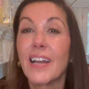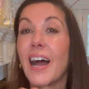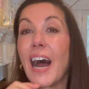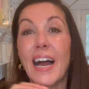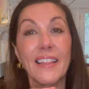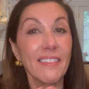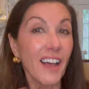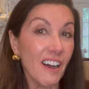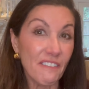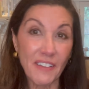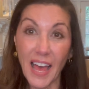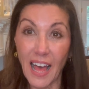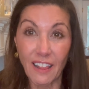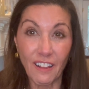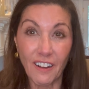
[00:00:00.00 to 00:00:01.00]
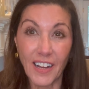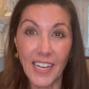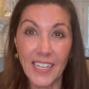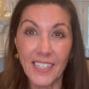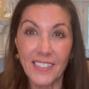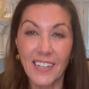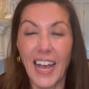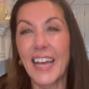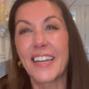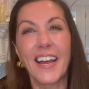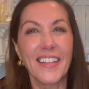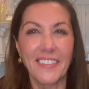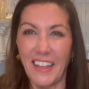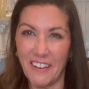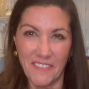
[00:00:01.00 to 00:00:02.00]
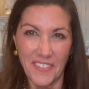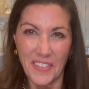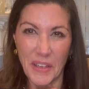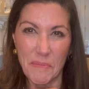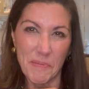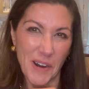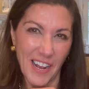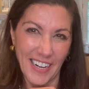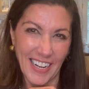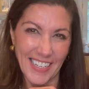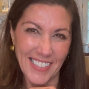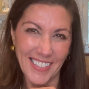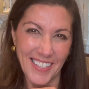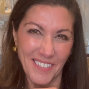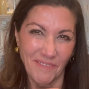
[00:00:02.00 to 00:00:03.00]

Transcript: I love Alloy and I love their products.